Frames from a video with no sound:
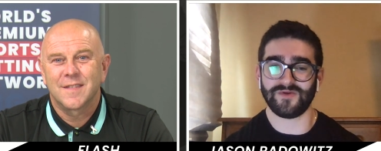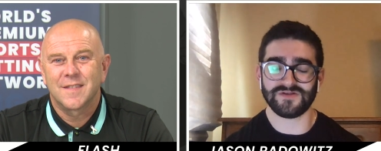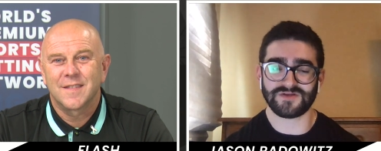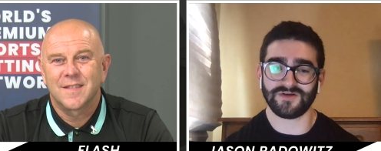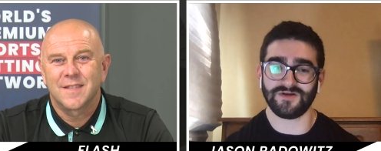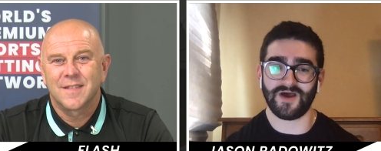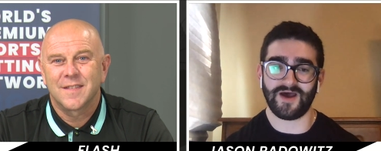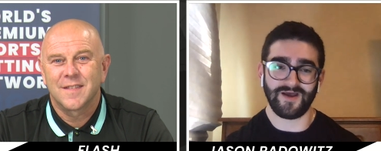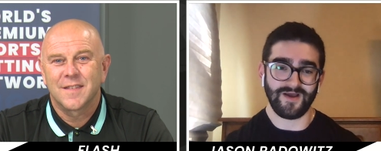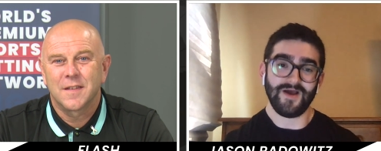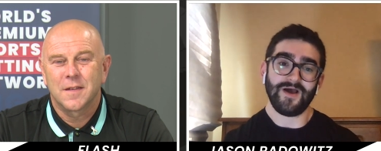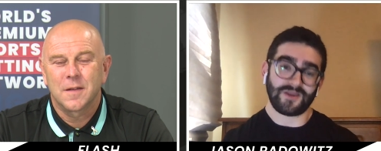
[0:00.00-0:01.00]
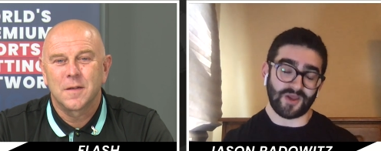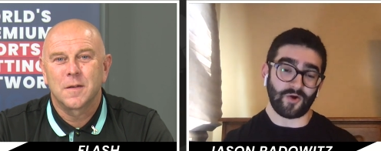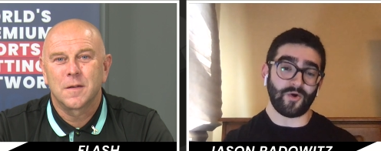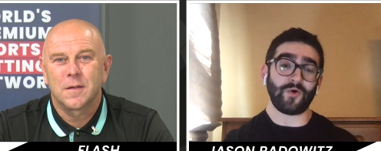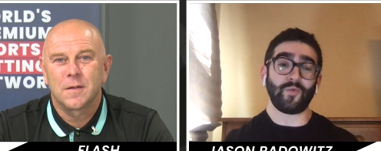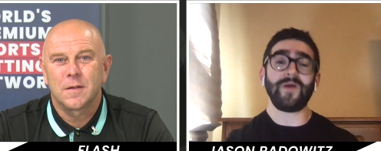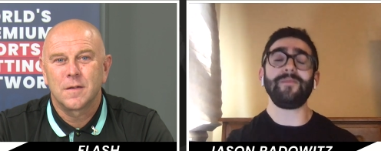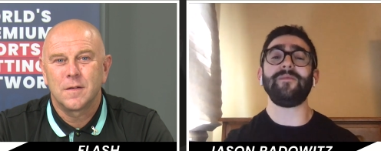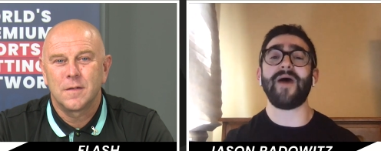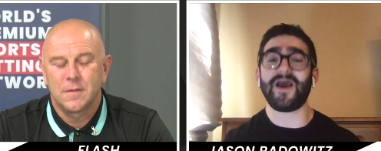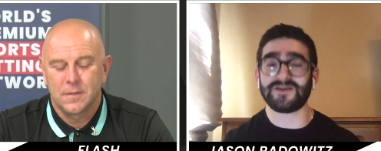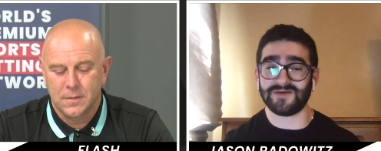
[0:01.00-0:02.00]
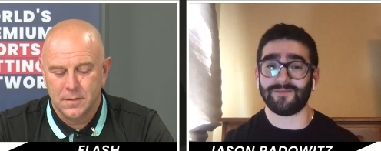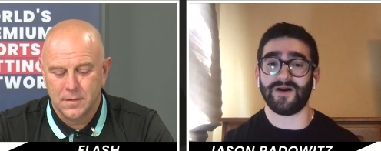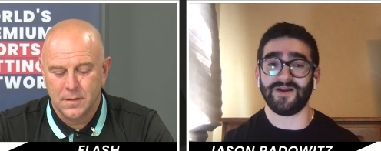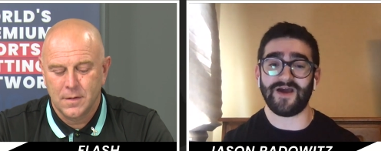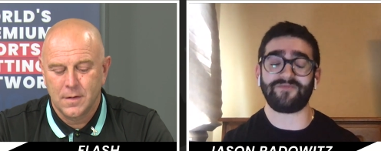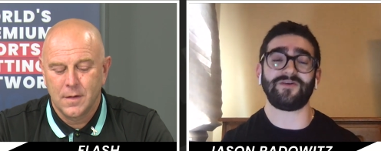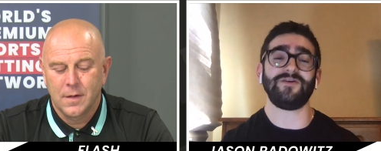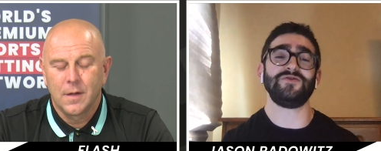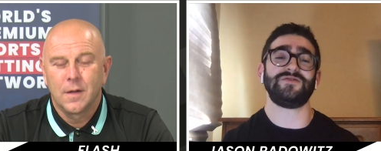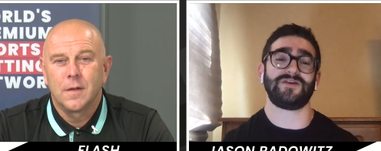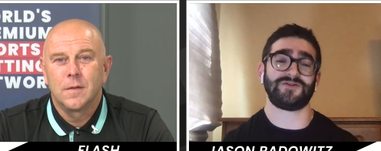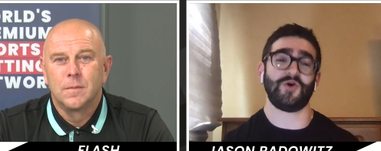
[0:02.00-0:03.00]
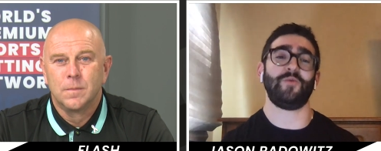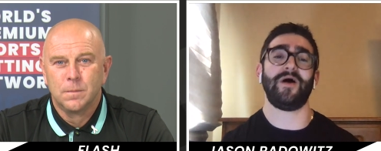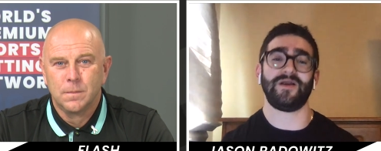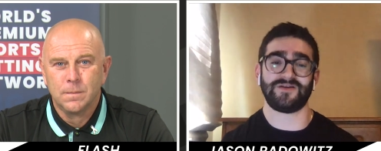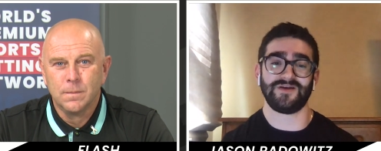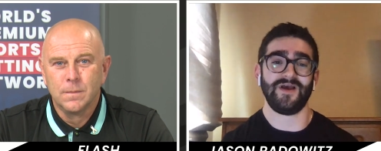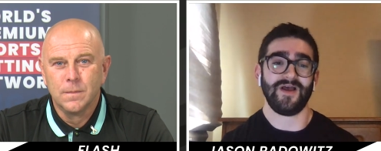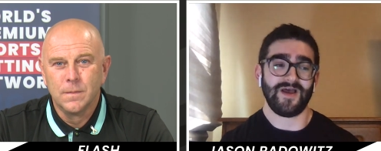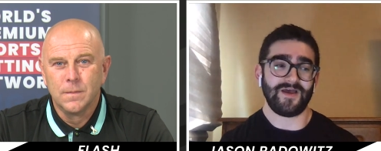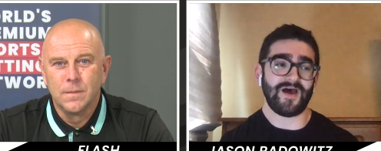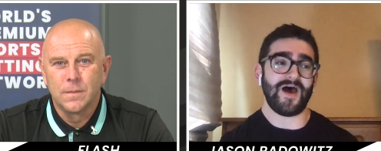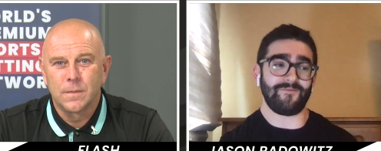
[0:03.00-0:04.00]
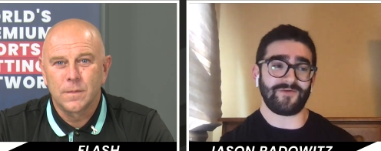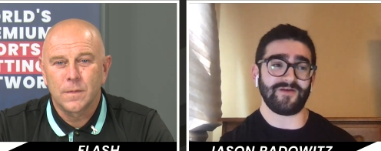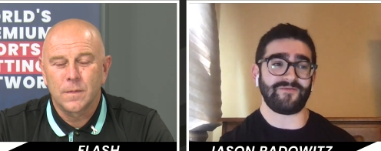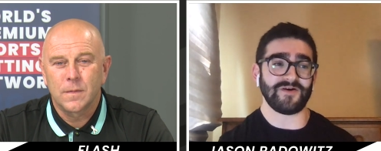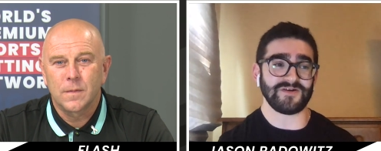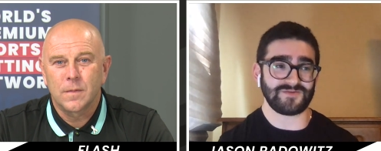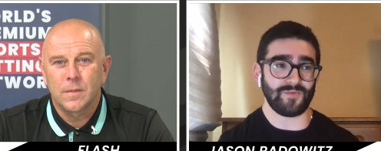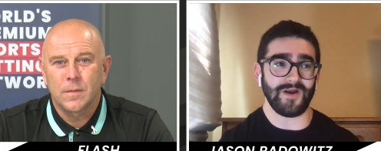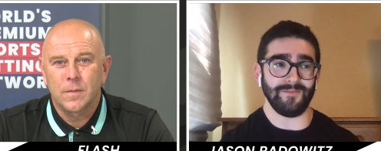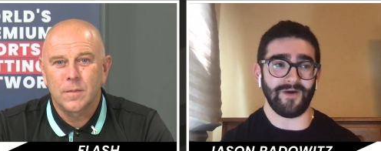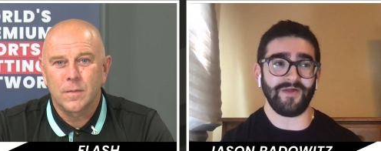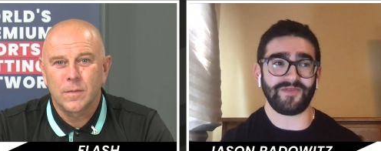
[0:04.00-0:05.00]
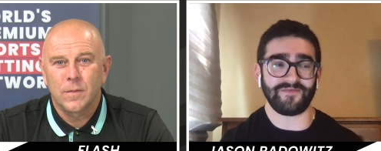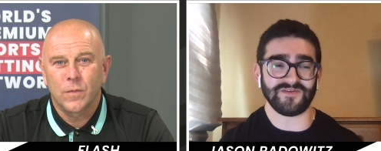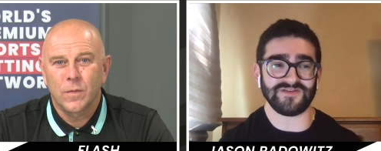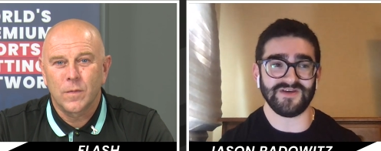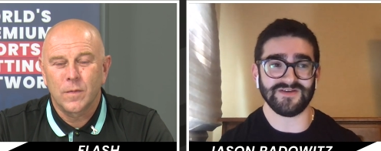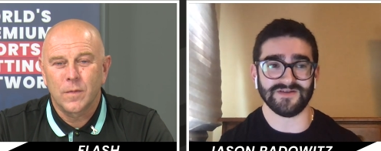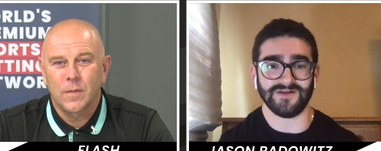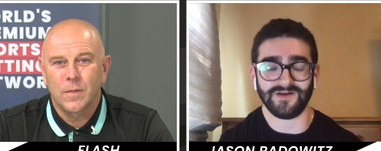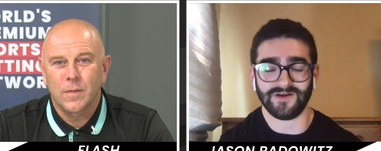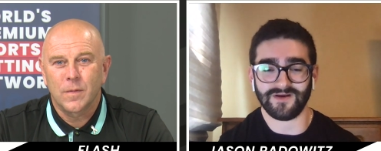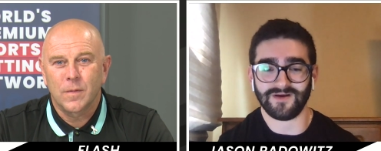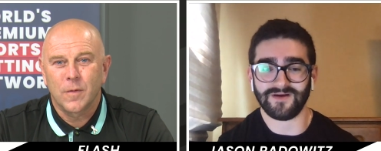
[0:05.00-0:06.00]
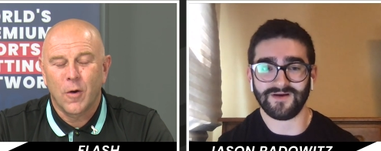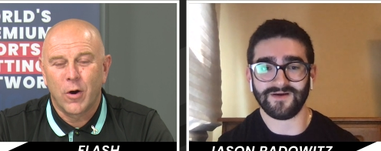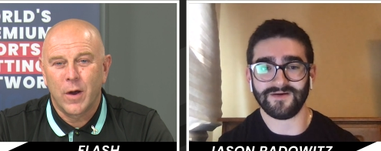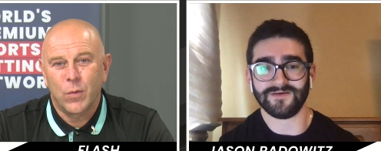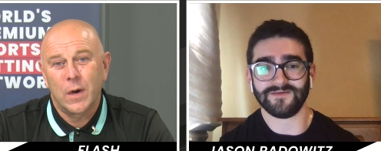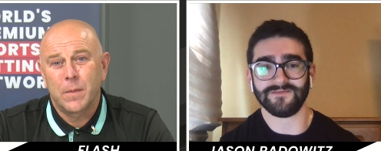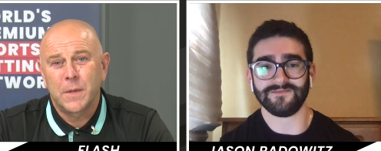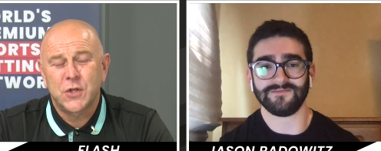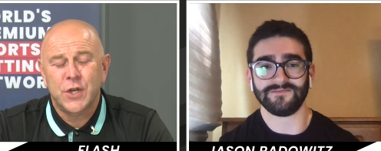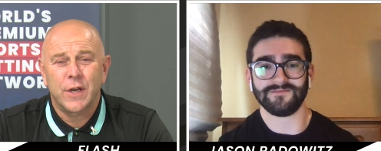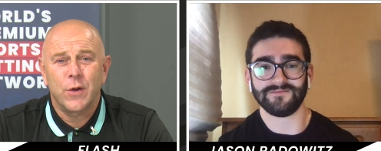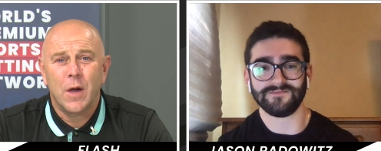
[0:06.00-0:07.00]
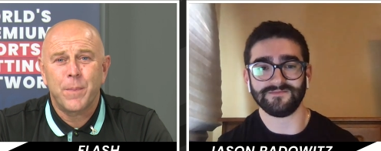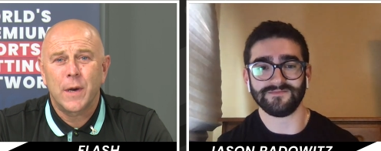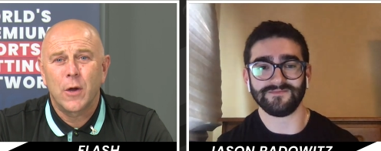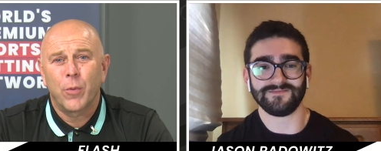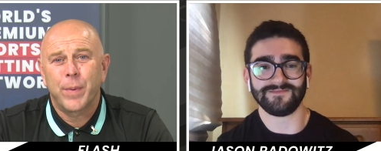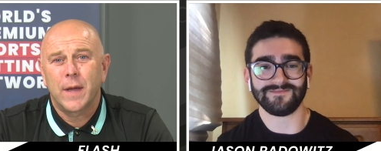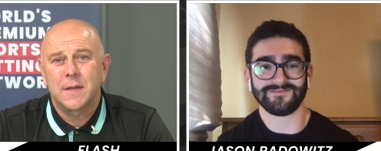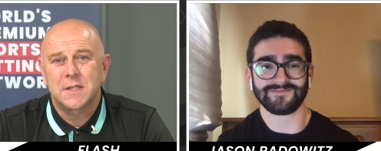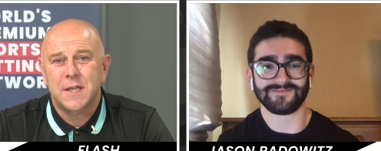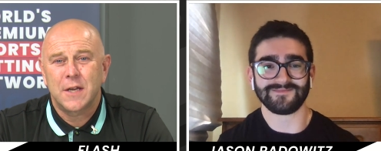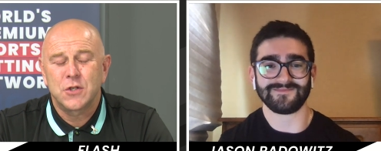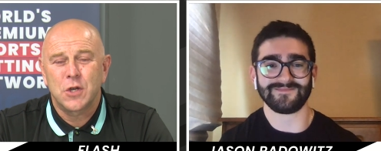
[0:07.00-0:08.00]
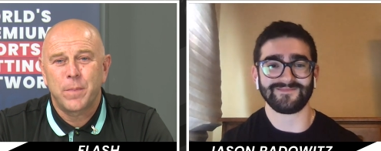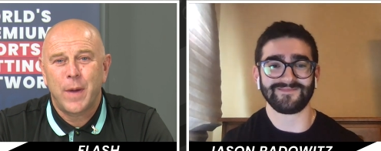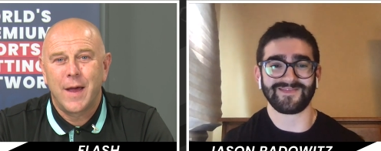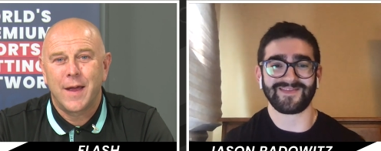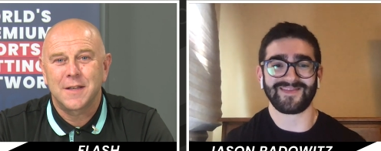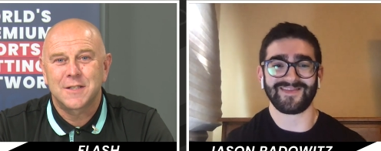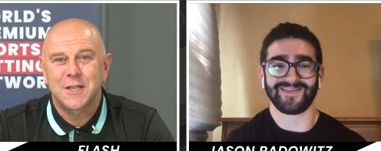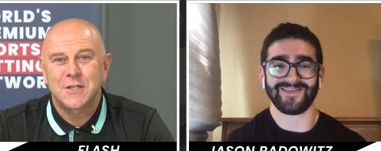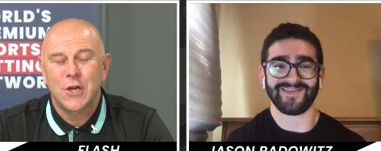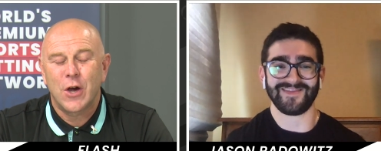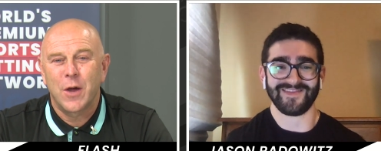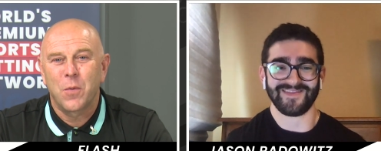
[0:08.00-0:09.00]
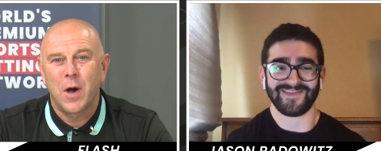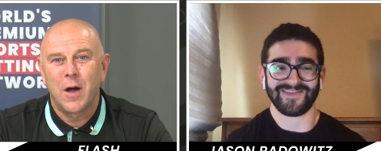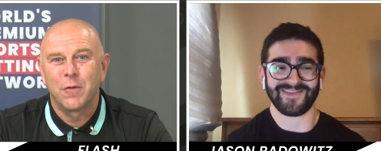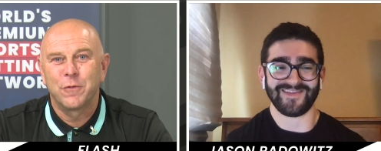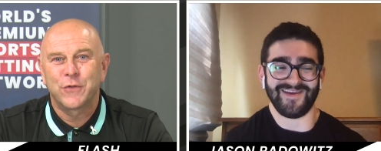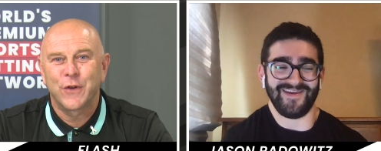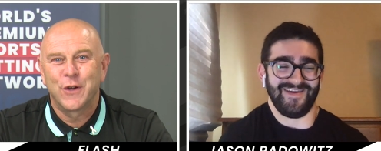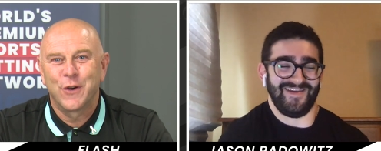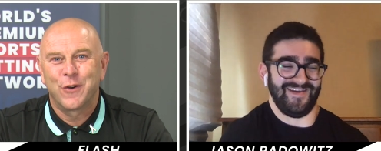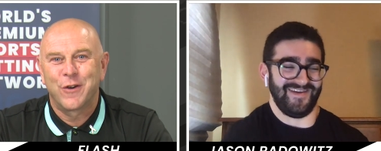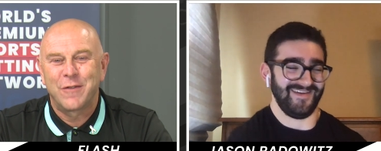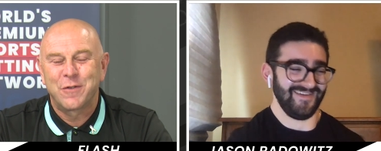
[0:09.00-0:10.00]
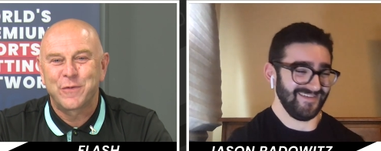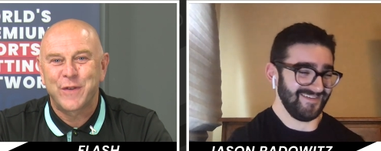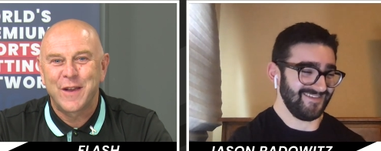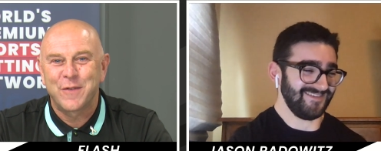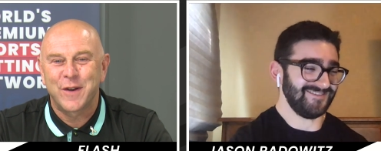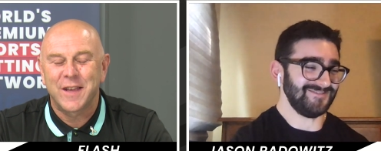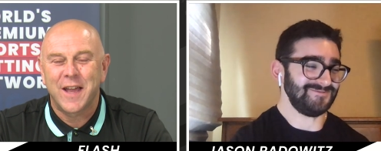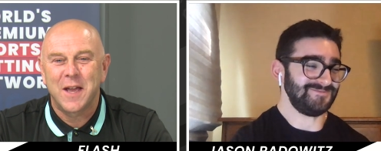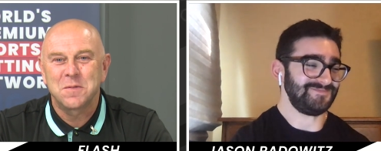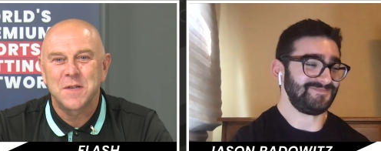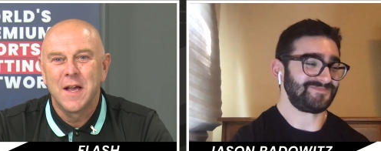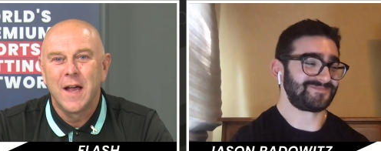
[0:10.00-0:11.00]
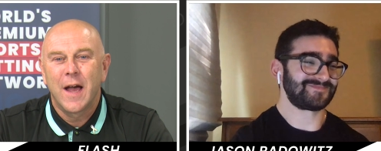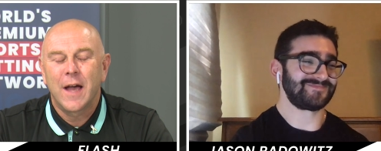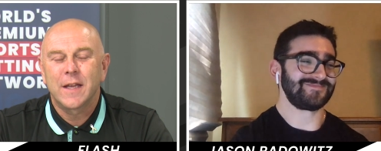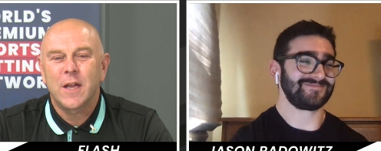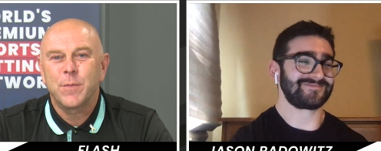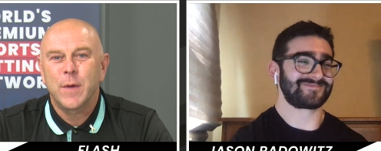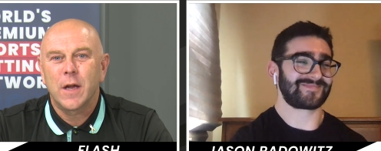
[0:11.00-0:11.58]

Speaker 1: Twins could win me back some money after losing so much for the first month of the season.
Speaker 2: All right, well, let me cheer you up a little bit and send you back to Taiwan for your other favourite games. And give me a